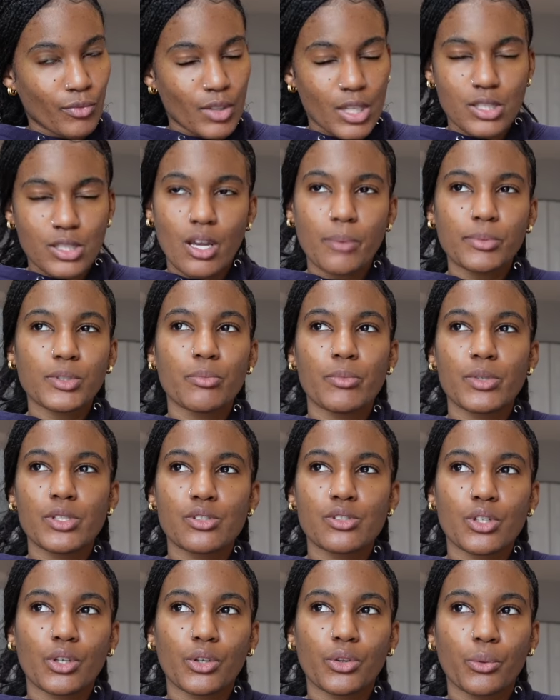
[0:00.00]
is
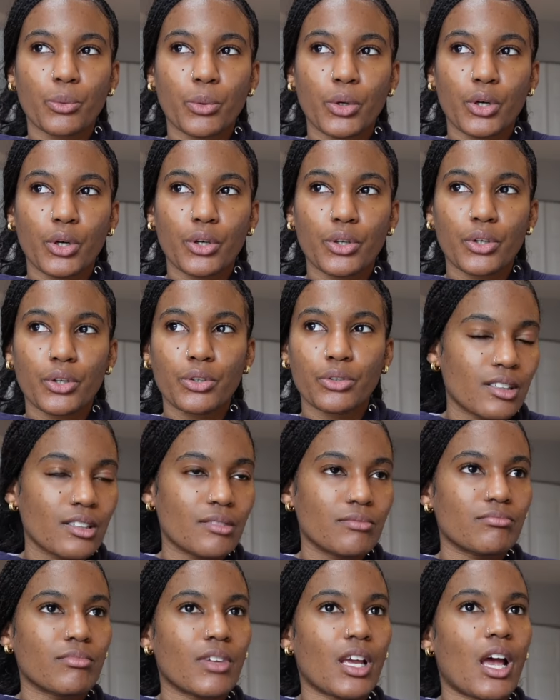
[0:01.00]
optimistic the word?
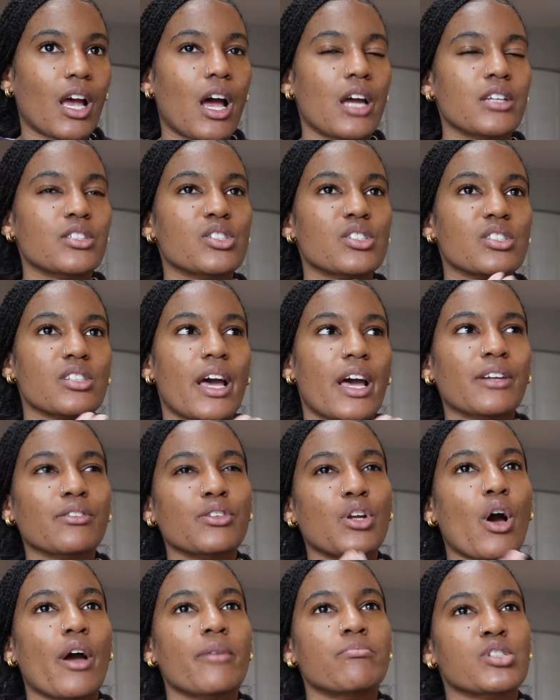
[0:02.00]
I don't
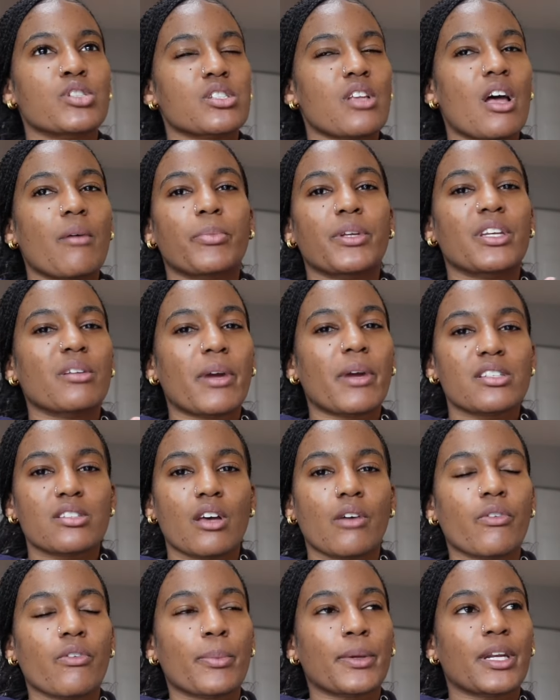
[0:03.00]
know. I'm just not beating
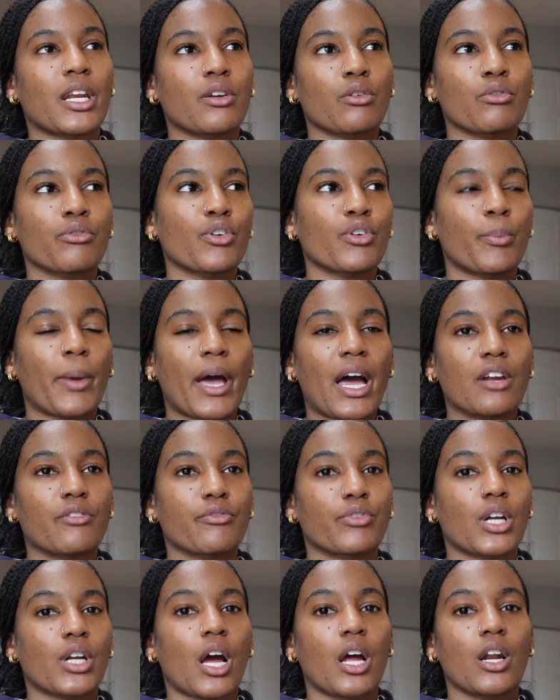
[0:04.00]
myself up and I don't feel bad
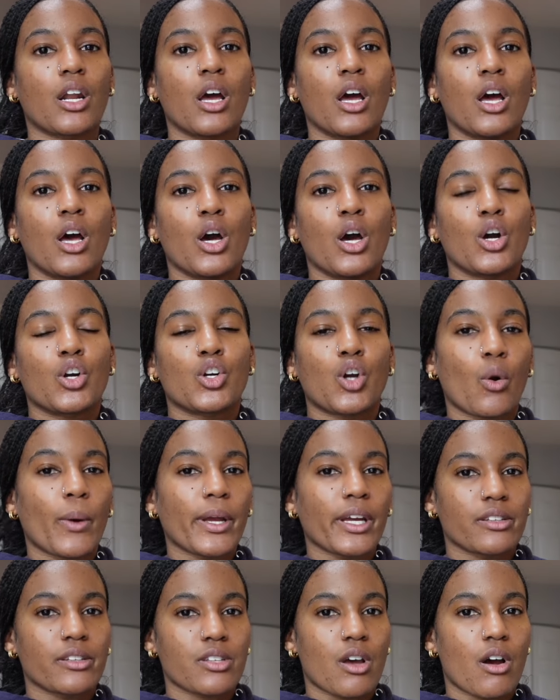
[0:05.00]
for not
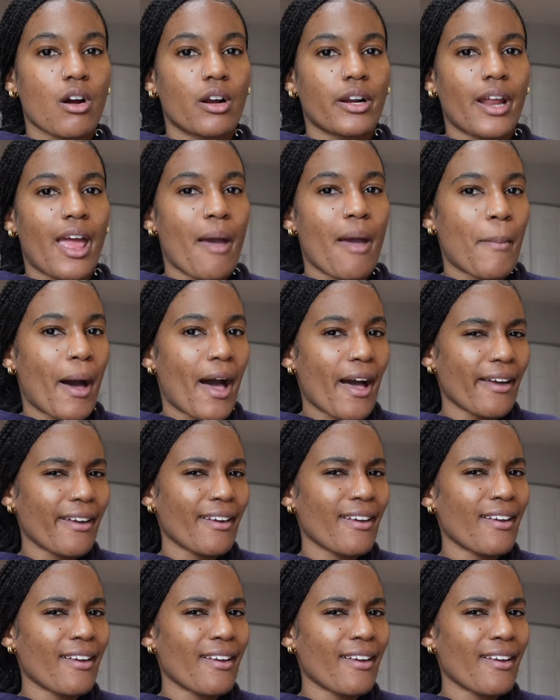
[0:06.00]
going as hard. Am I